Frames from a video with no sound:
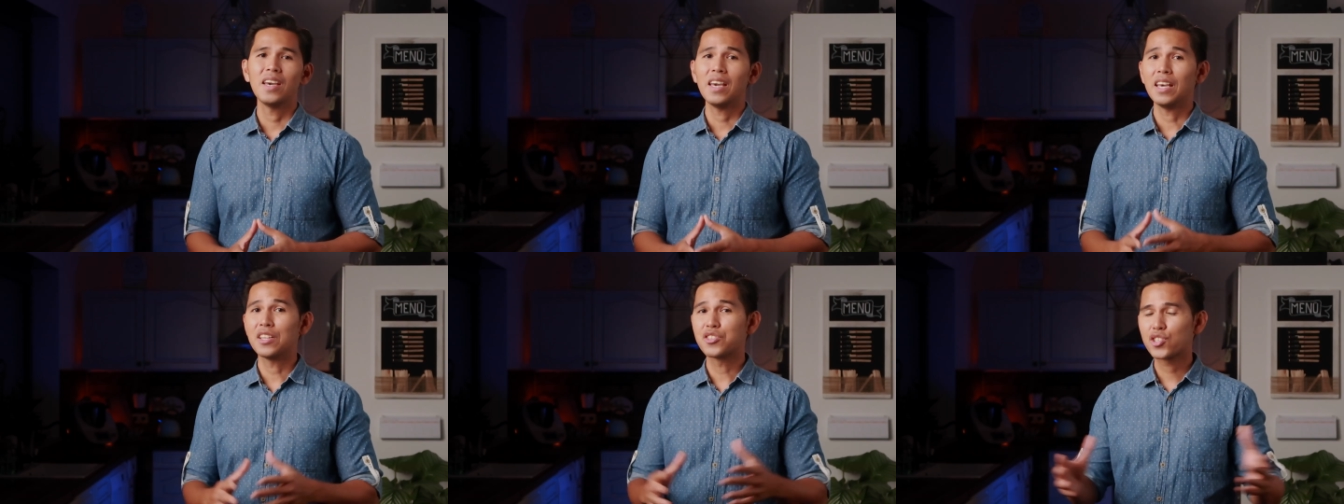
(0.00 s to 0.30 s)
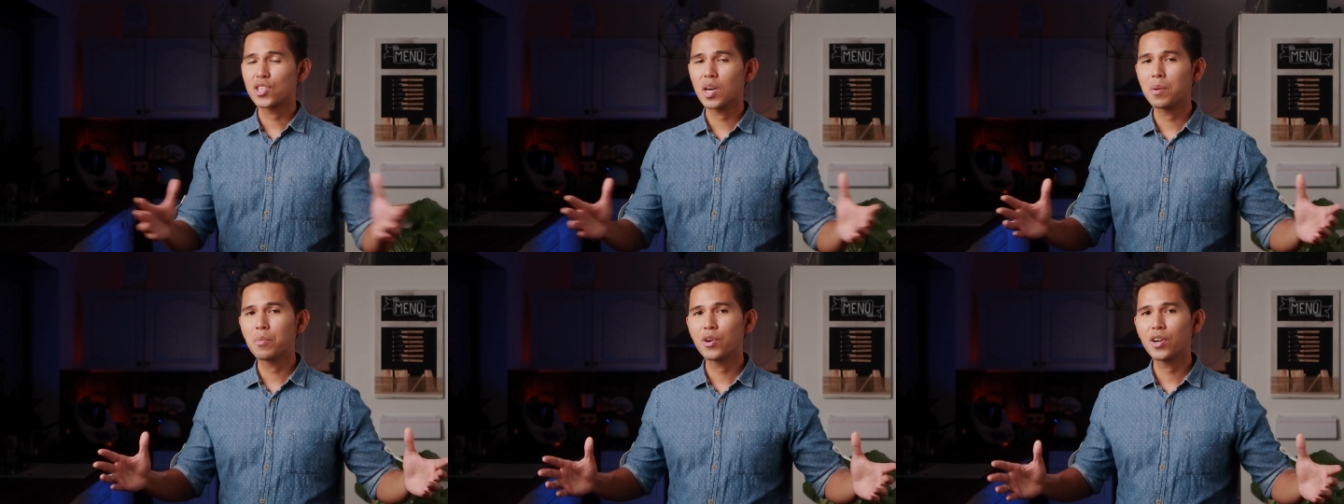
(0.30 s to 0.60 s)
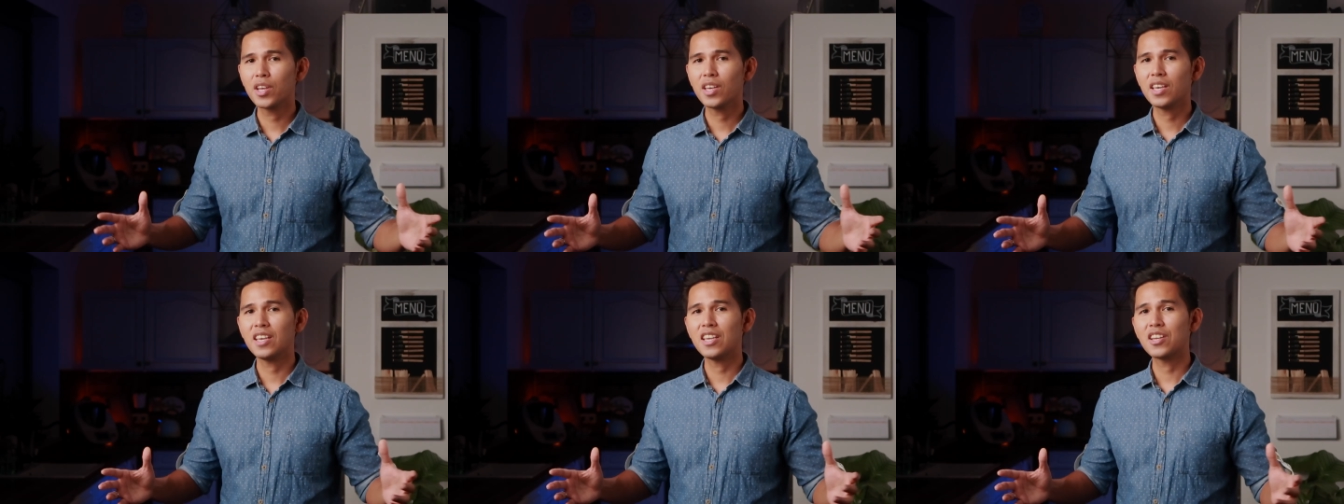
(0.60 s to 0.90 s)
In
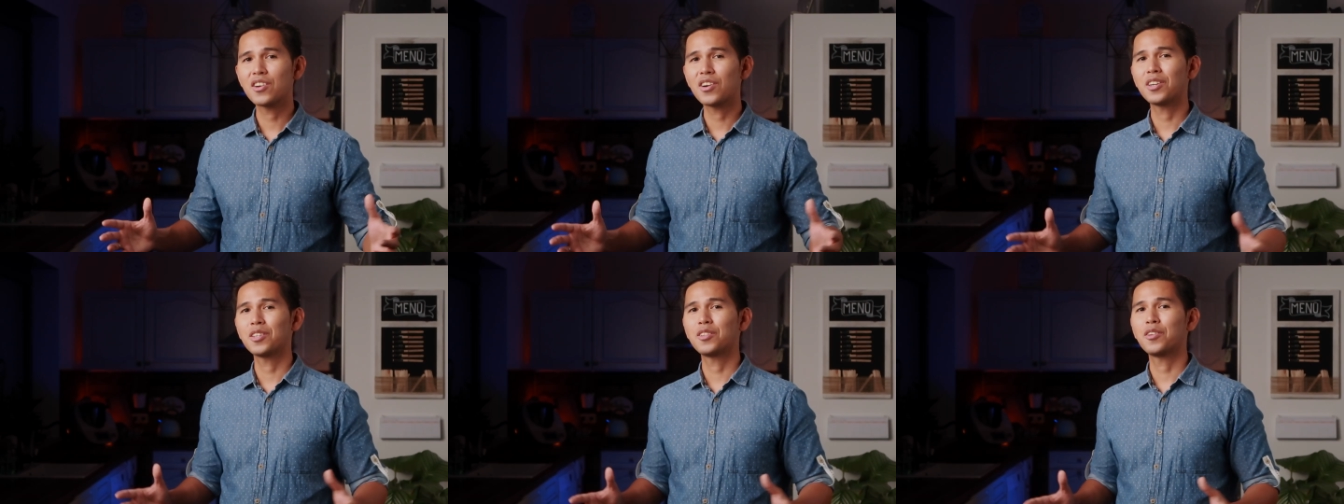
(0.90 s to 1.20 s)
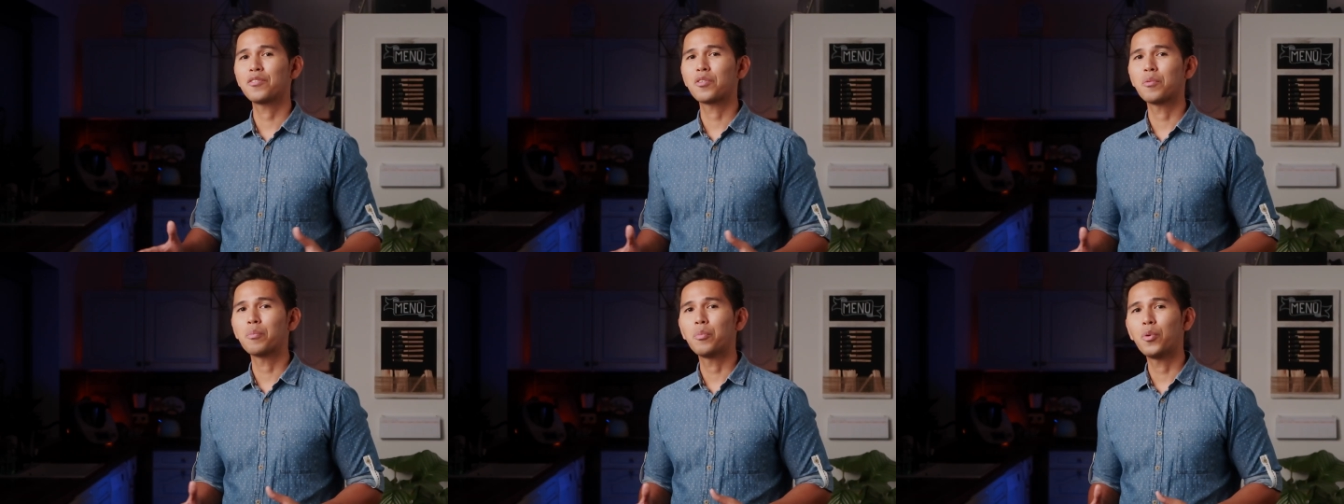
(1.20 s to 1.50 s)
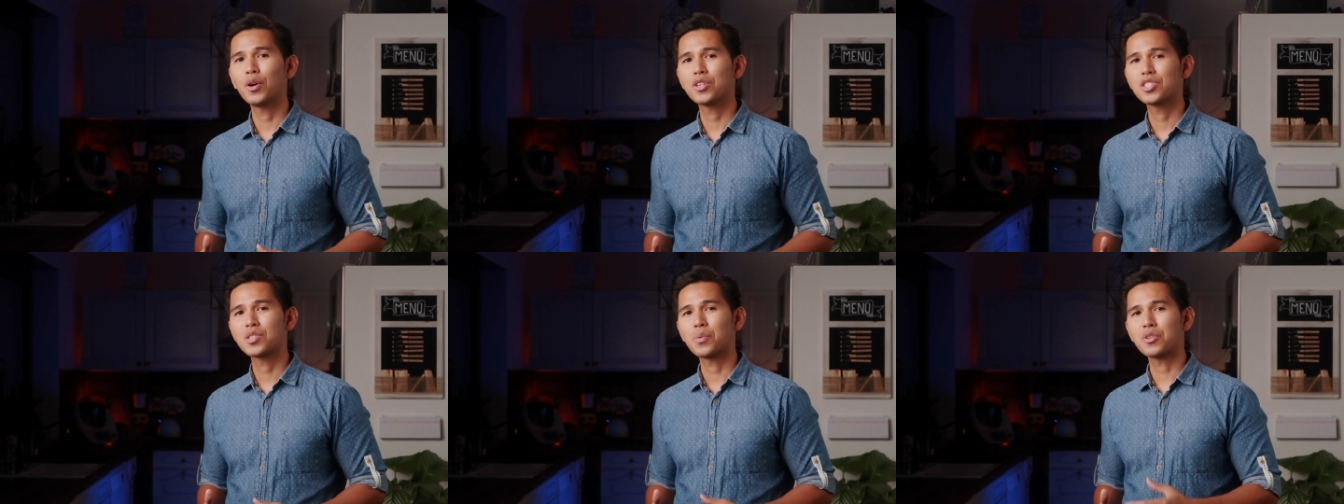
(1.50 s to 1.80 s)
summary, here are the different
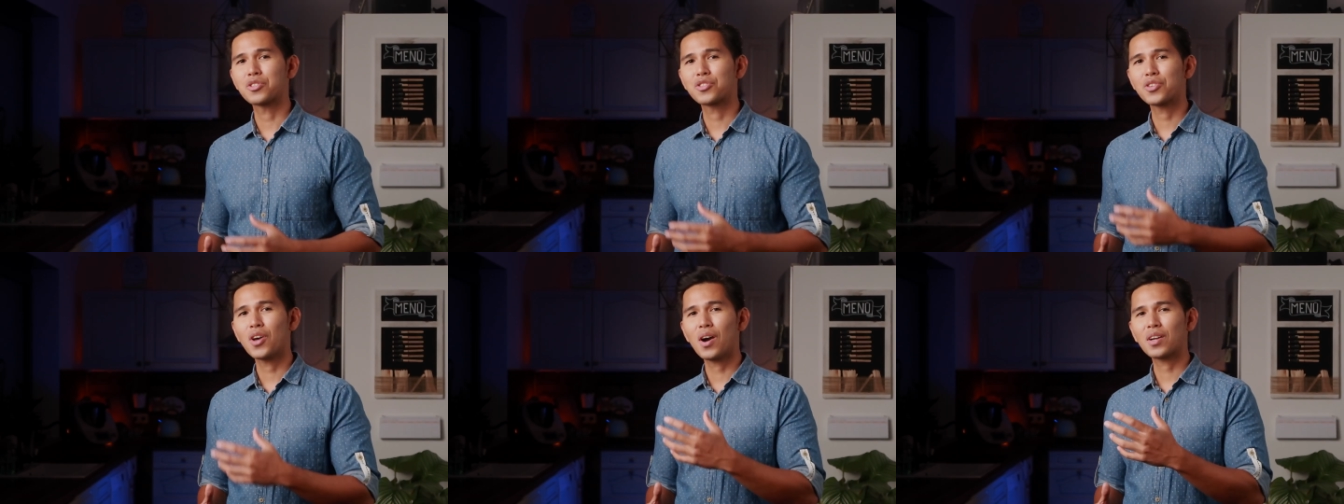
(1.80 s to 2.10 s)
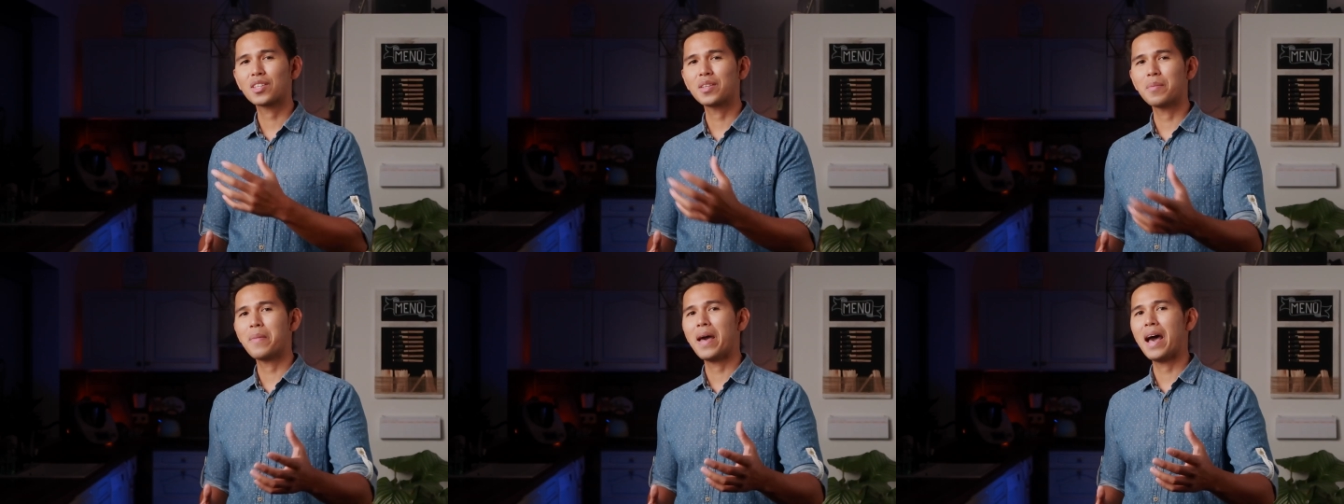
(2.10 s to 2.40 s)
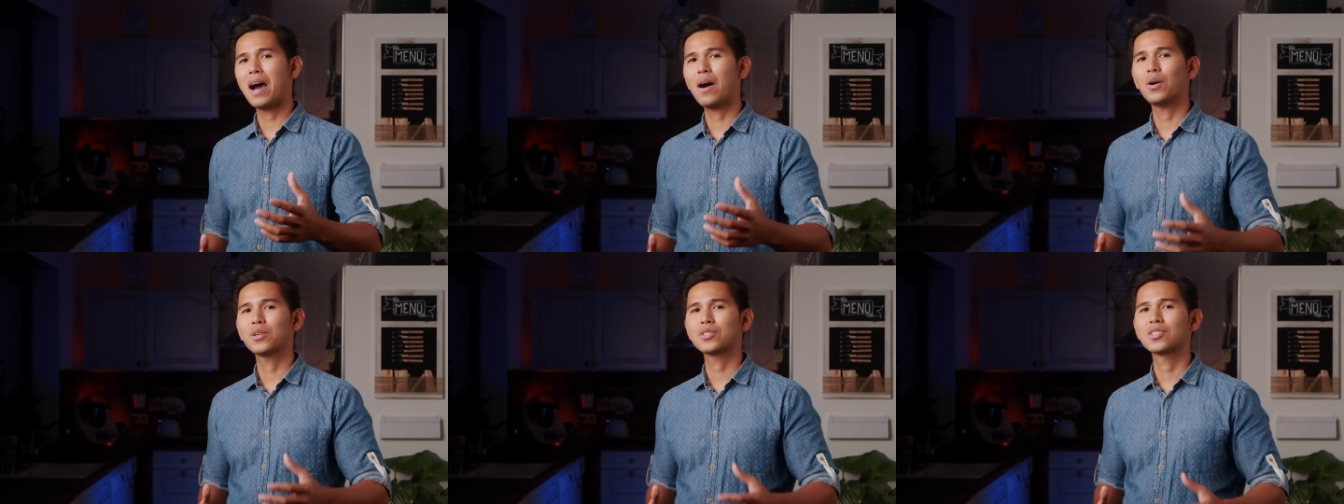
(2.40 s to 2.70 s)
points that we talked
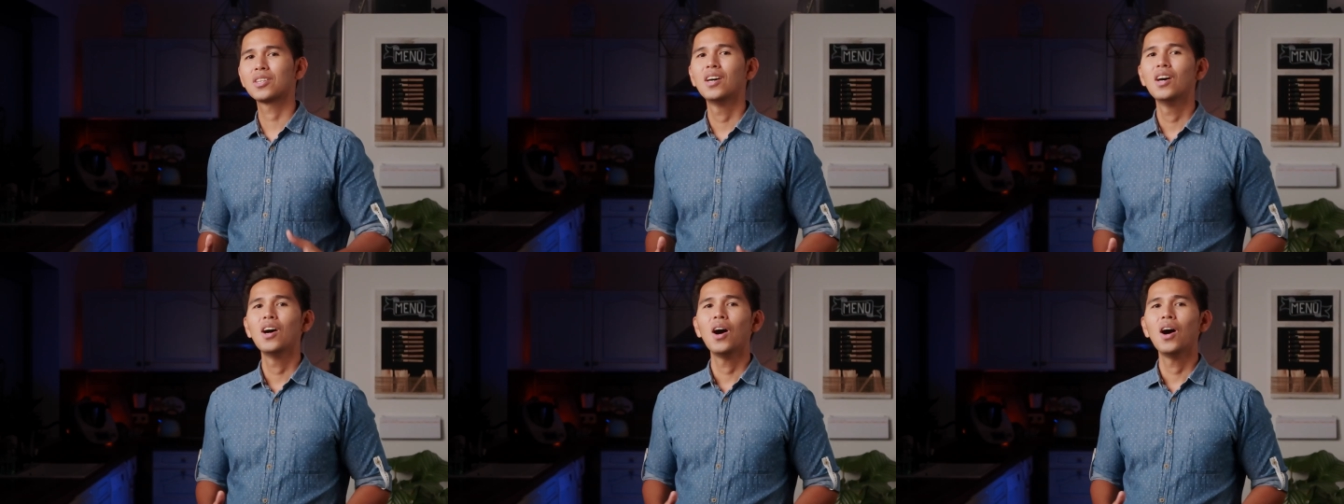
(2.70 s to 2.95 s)
about